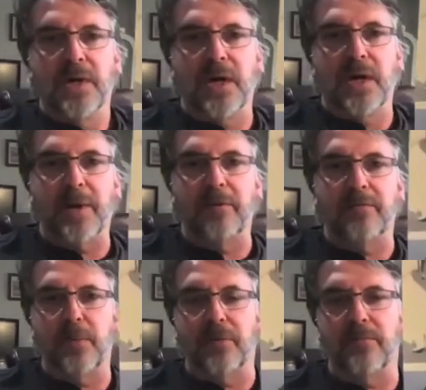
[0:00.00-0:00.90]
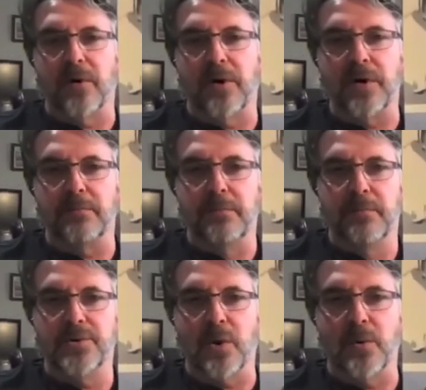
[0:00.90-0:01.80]
And I've already
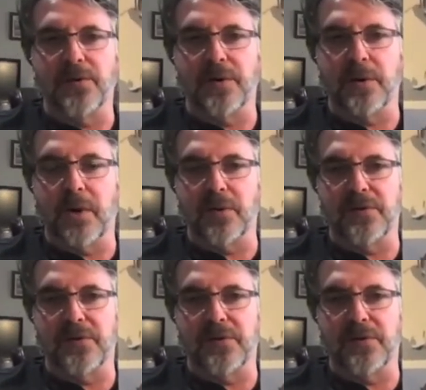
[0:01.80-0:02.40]
chosen about